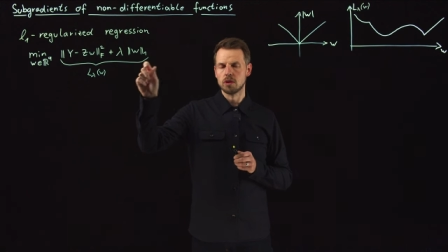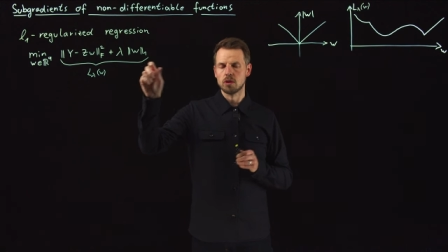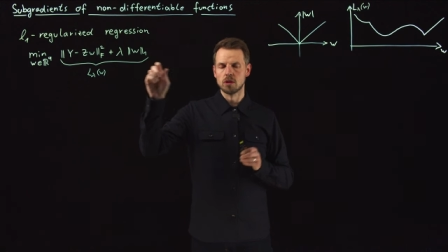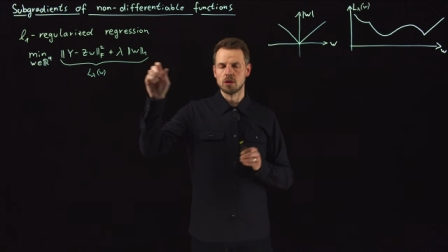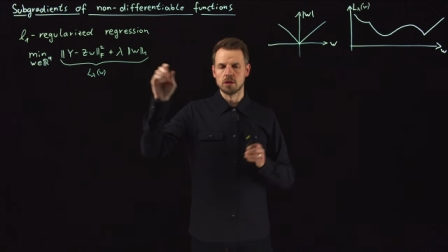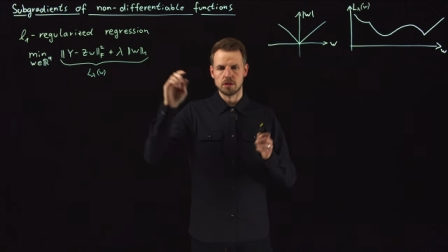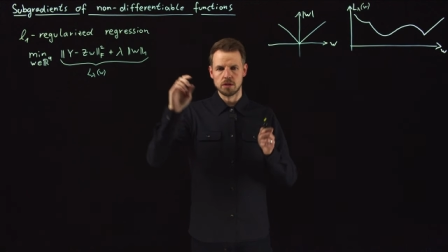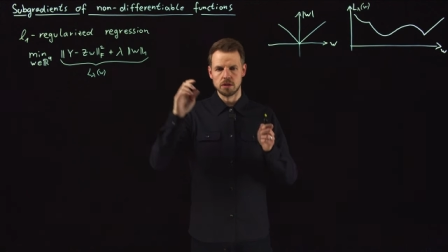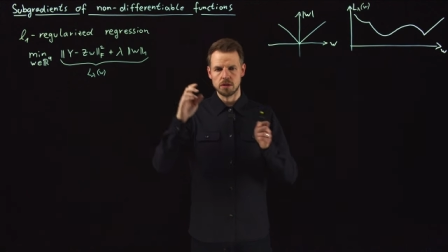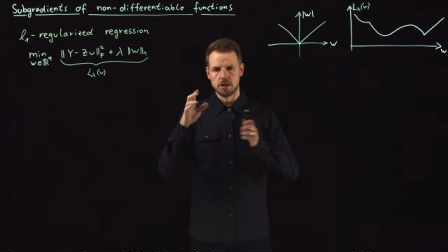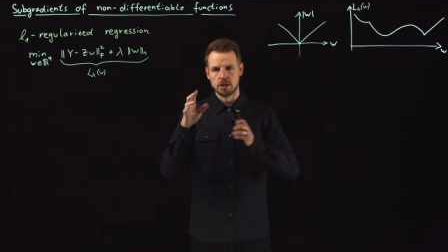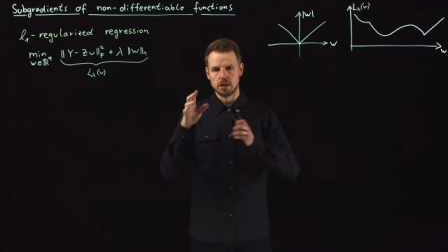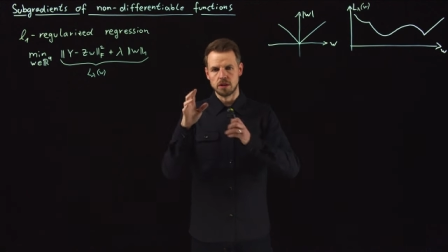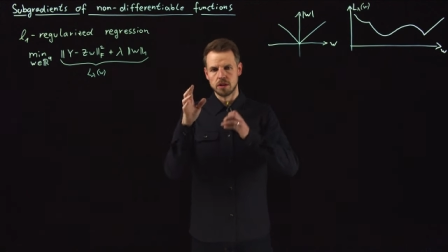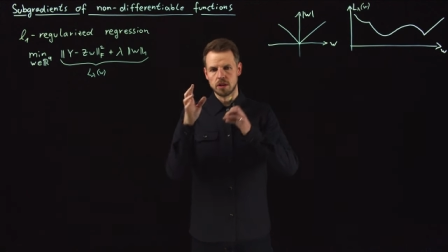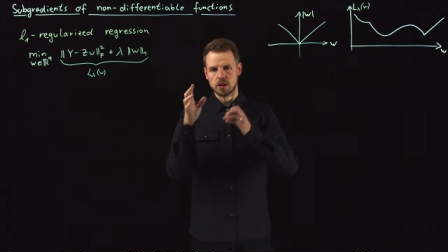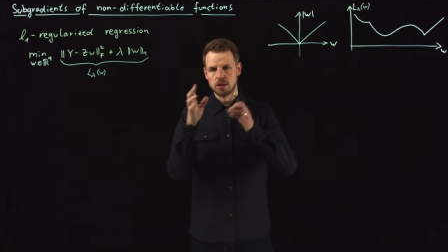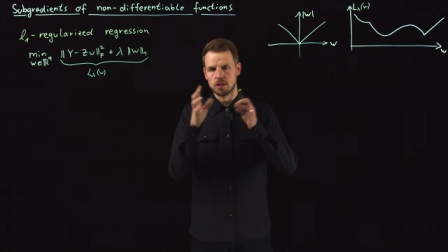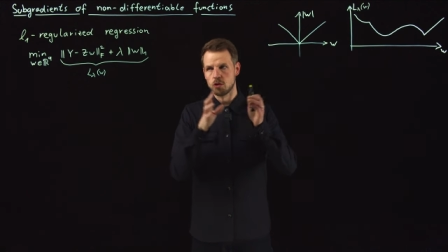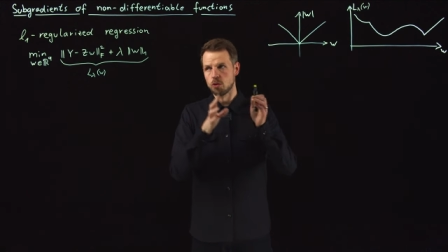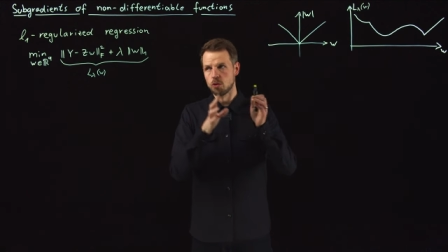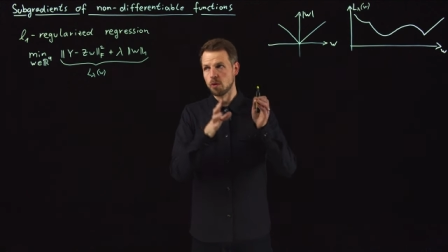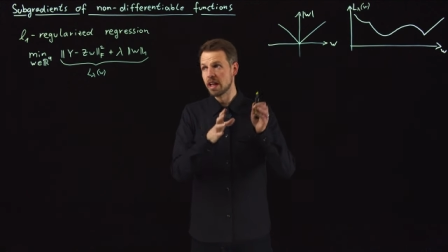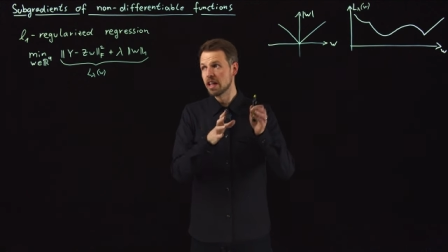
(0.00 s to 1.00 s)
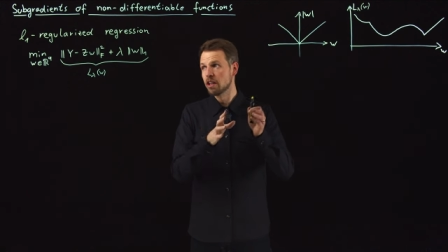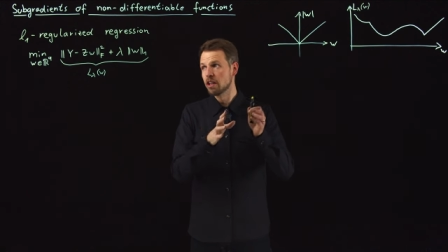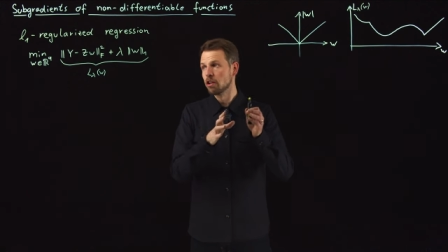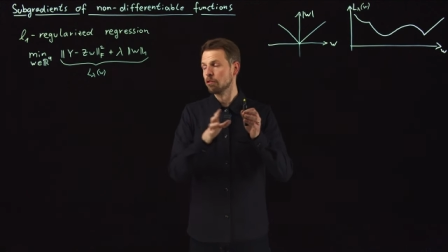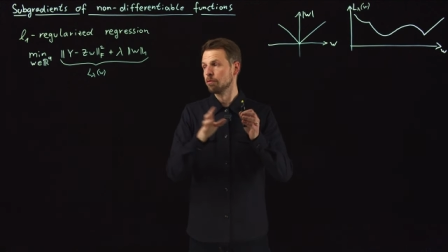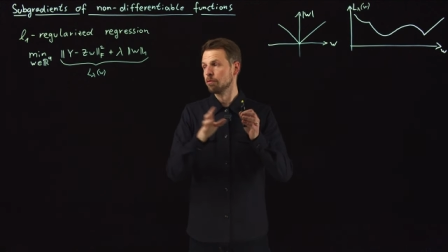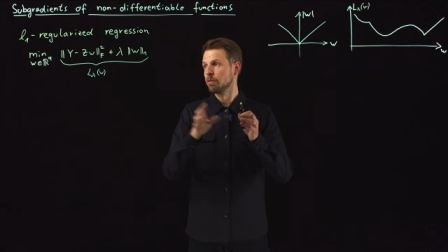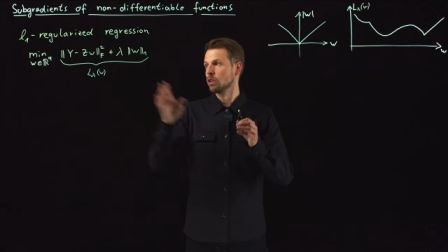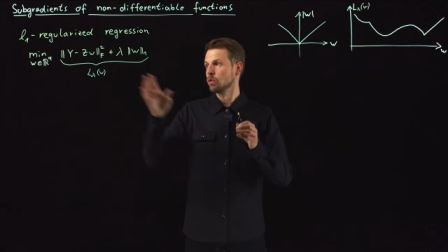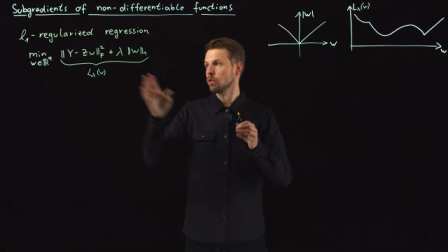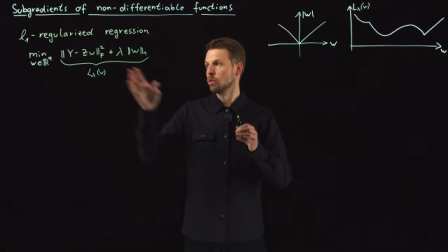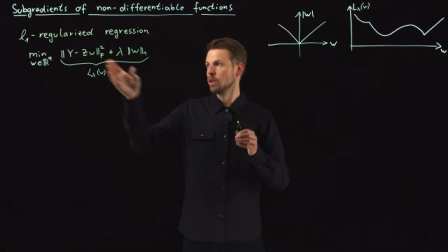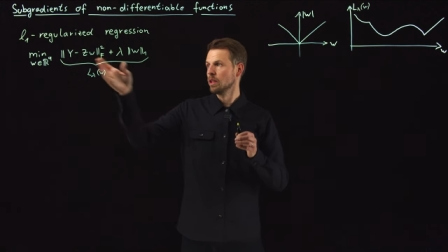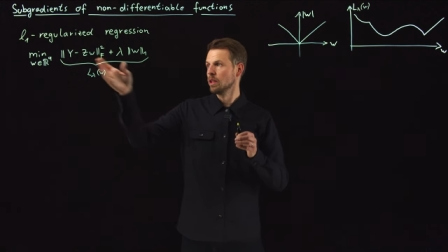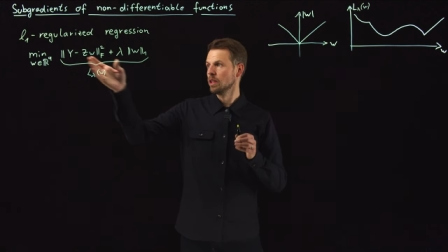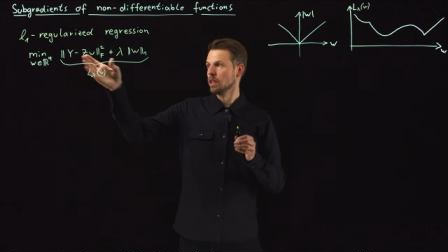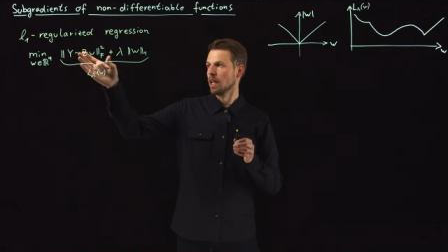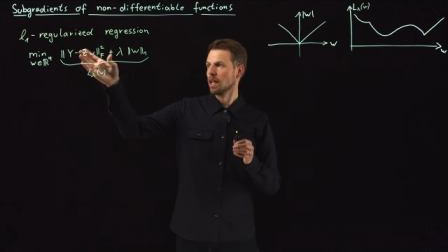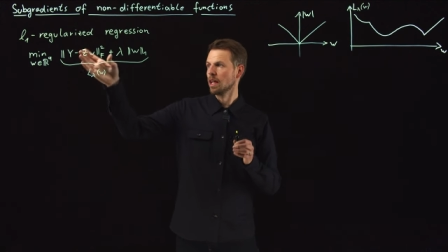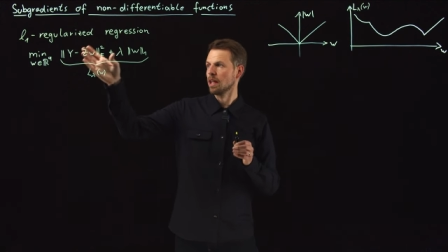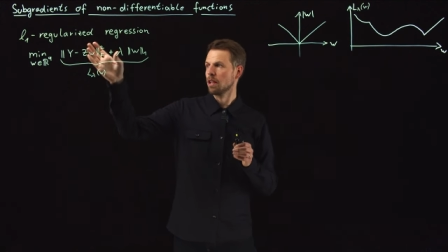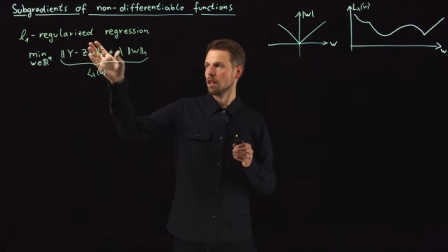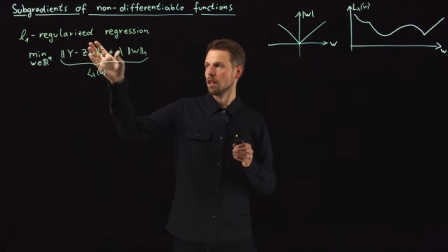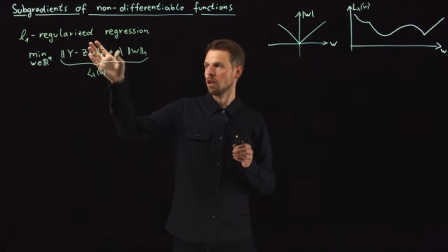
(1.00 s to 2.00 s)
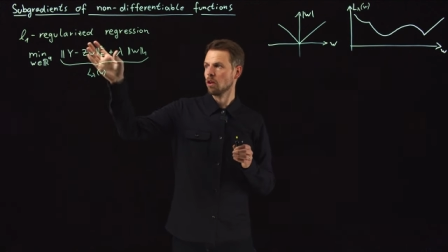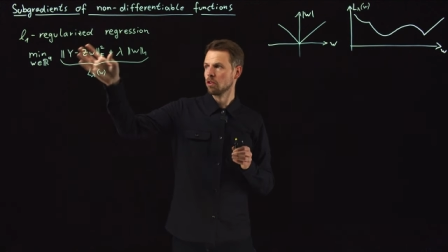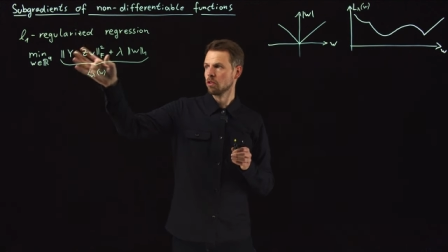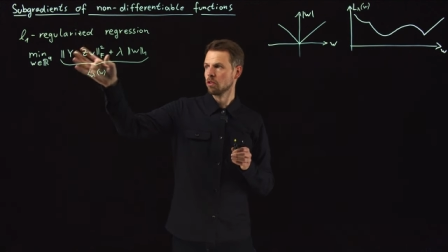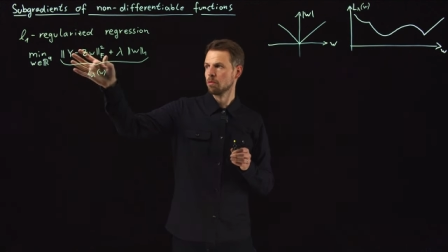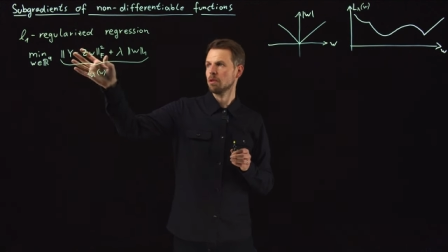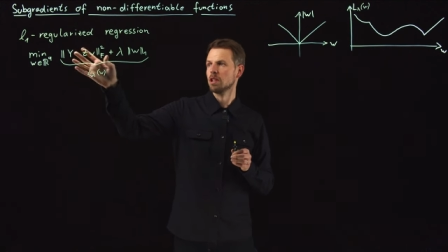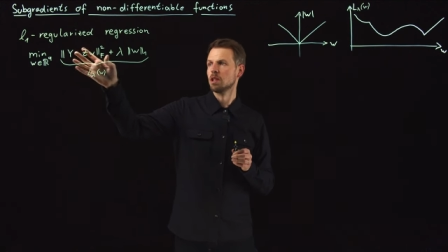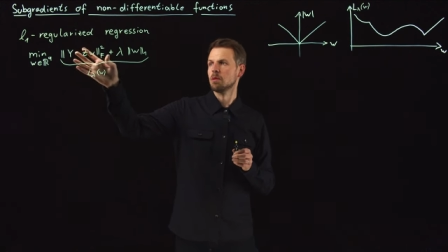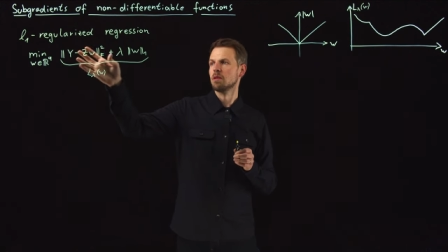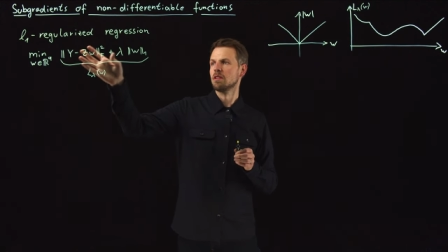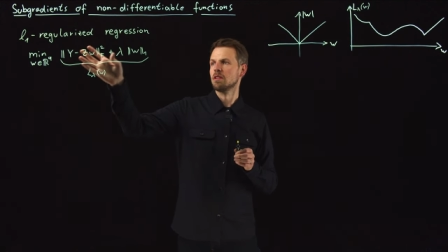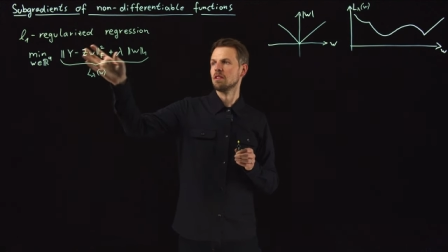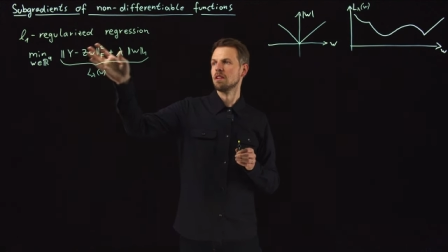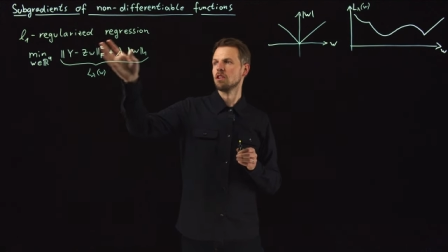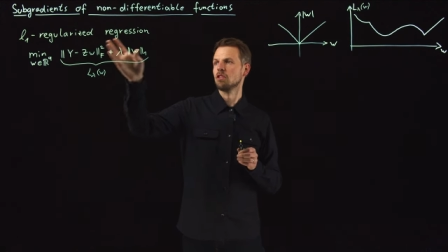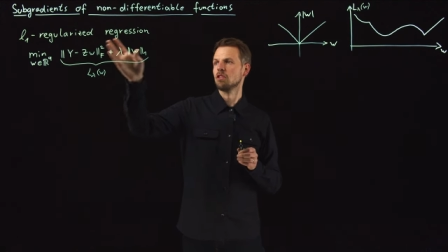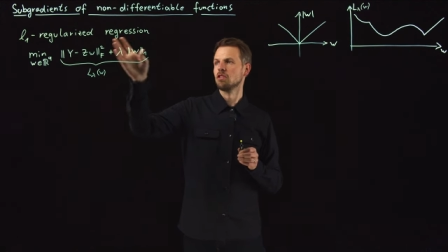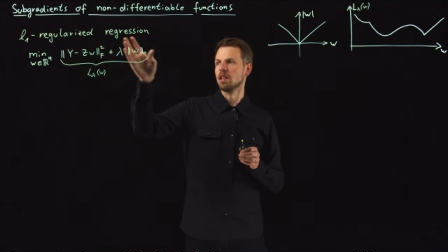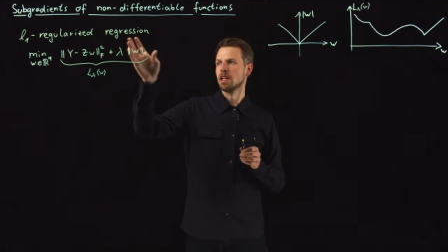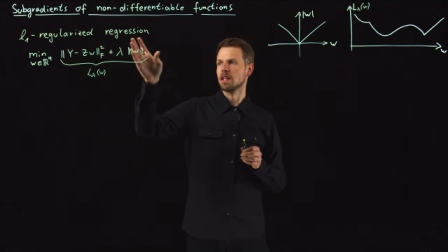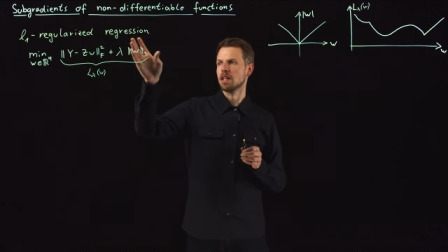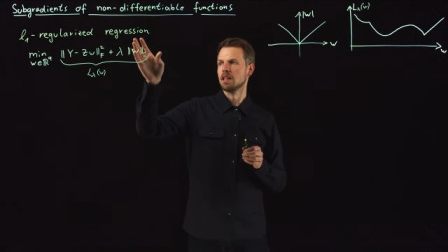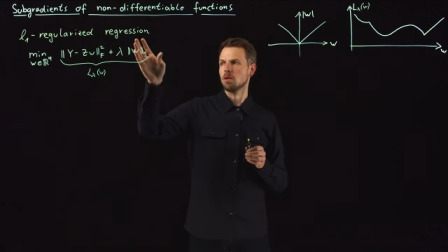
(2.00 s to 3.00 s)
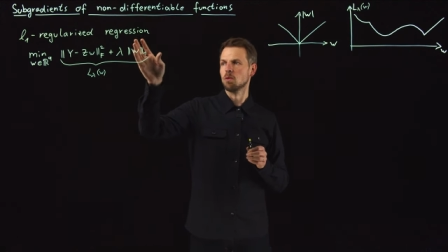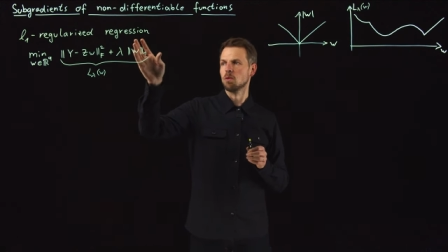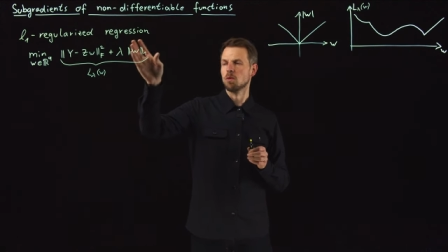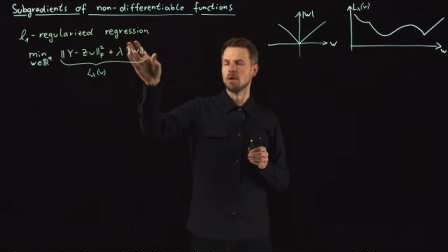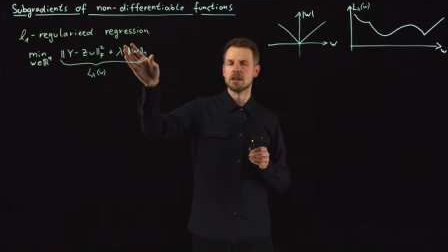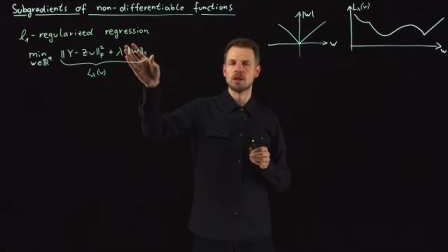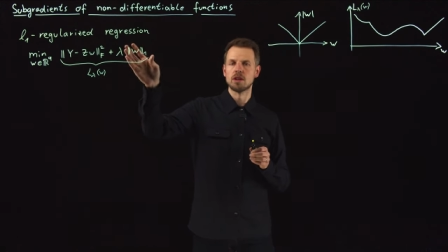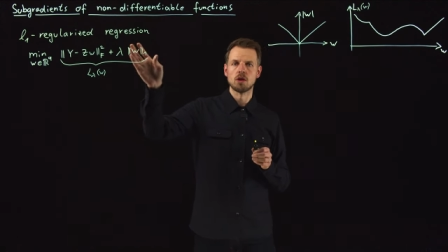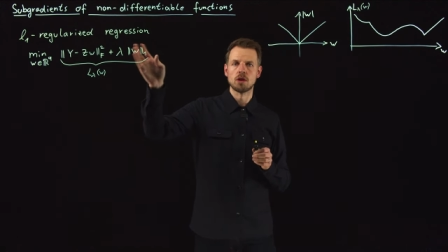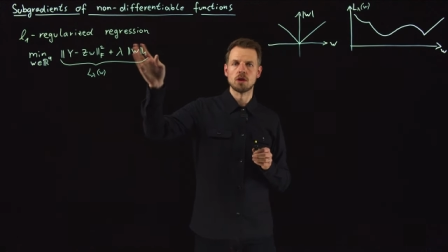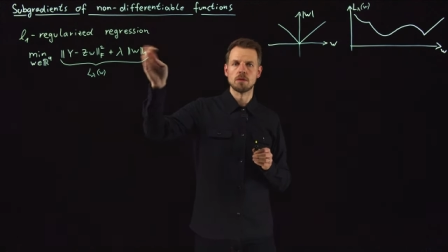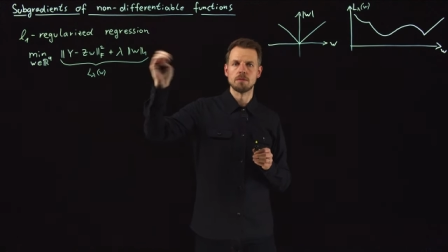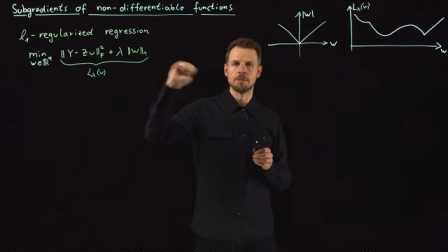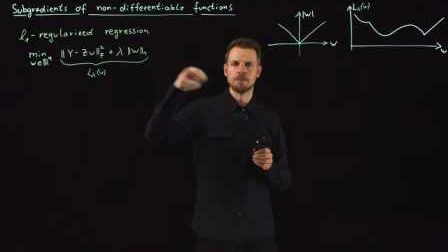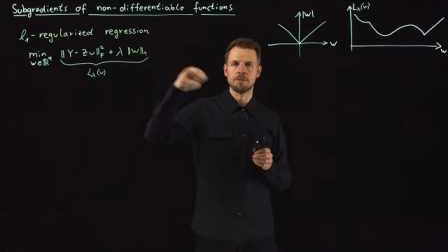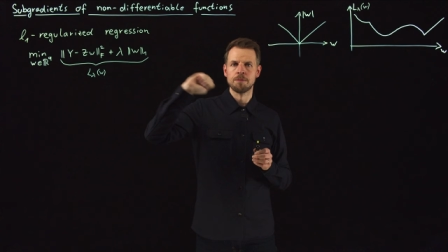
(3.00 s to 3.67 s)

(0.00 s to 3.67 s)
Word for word: or the trade-off between a loss minimization and the one norm,